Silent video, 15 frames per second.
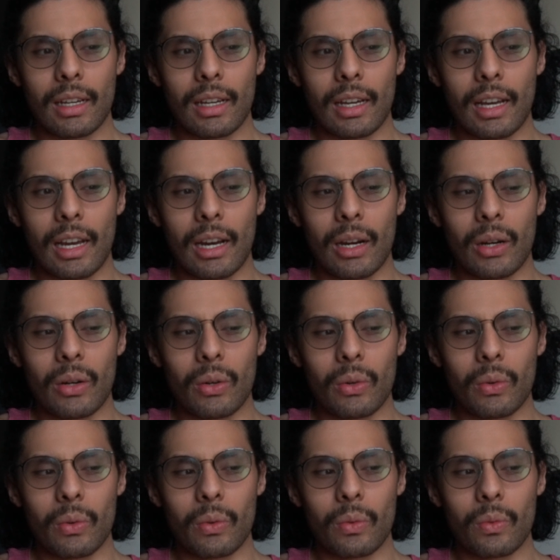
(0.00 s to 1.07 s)

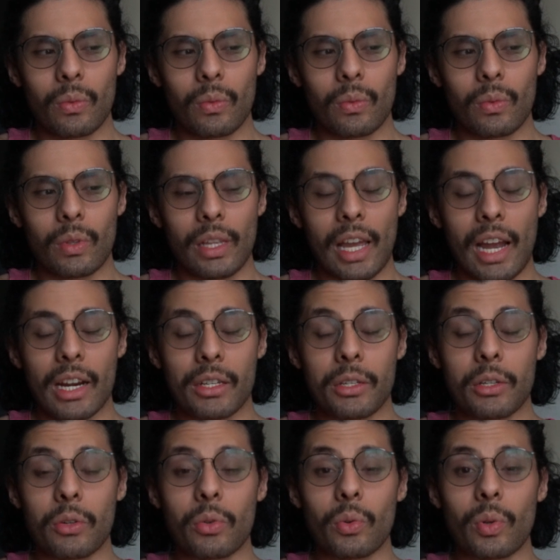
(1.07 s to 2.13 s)
how they
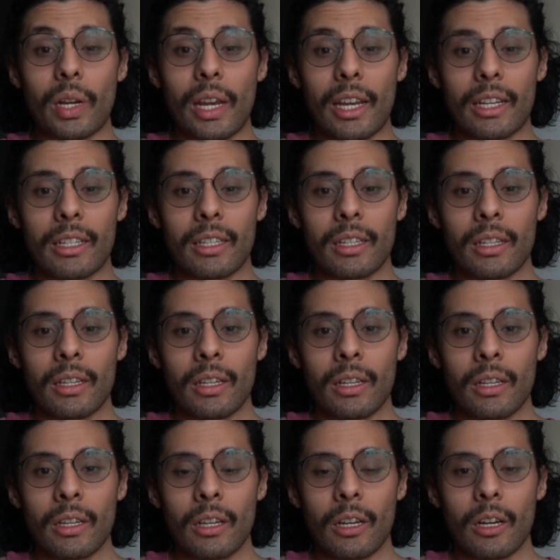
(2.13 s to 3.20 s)
actually create
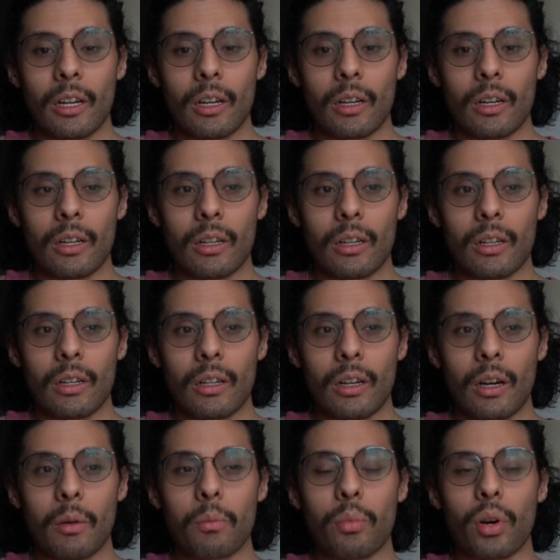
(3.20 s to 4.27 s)

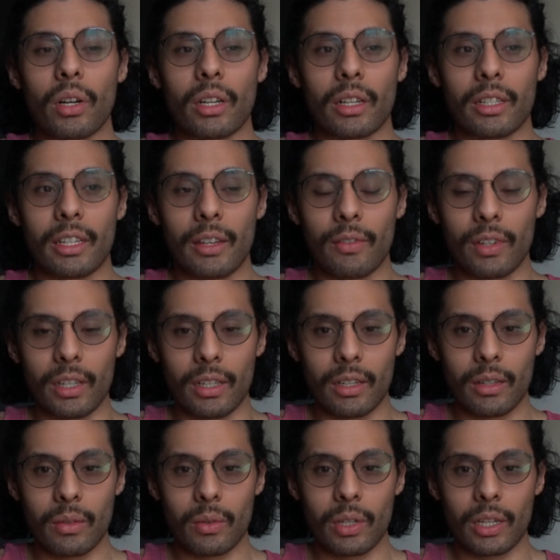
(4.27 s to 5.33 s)
unproductivity
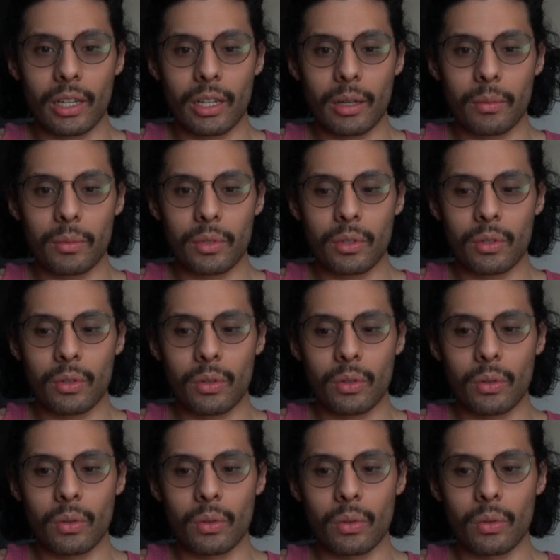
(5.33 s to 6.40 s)
when it comes
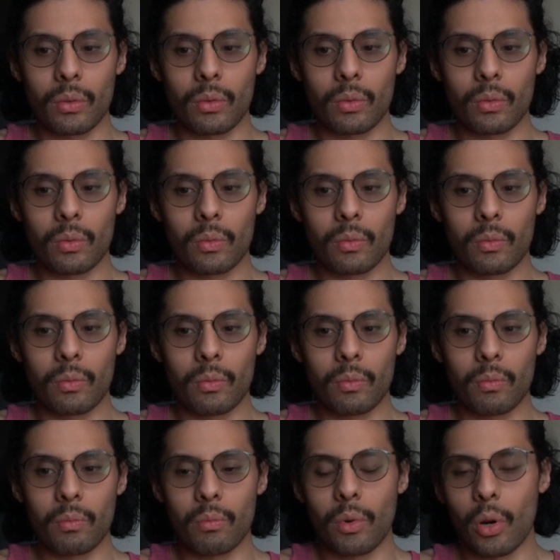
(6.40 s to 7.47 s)
to
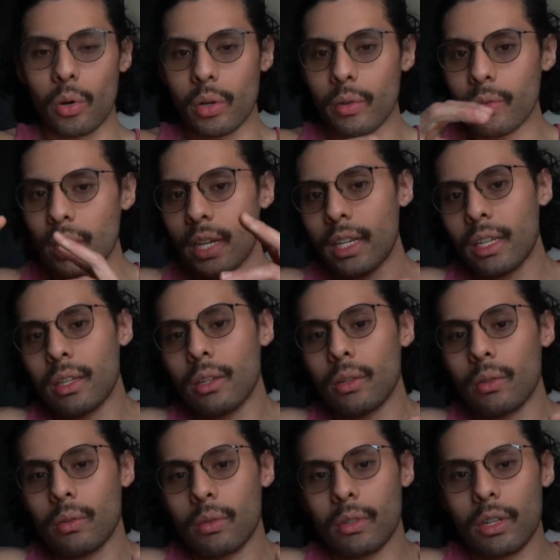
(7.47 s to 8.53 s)
motivating
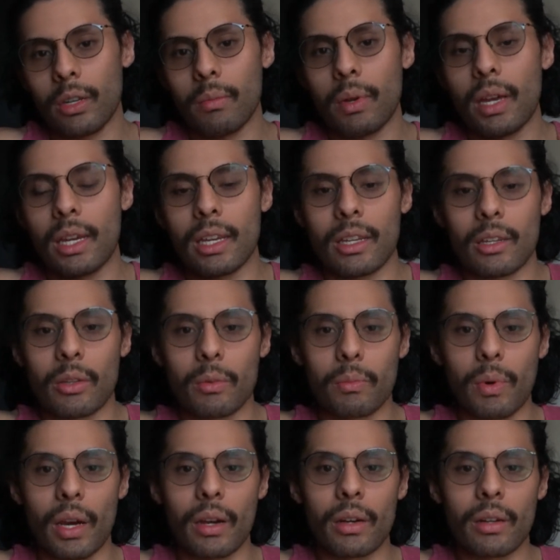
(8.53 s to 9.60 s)
you and making you
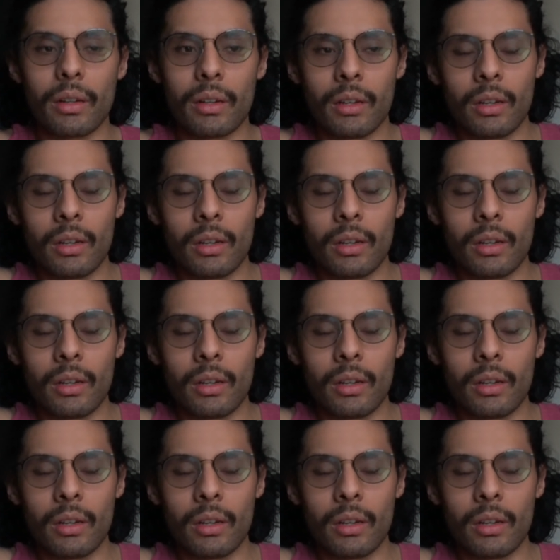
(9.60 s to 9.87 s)
better.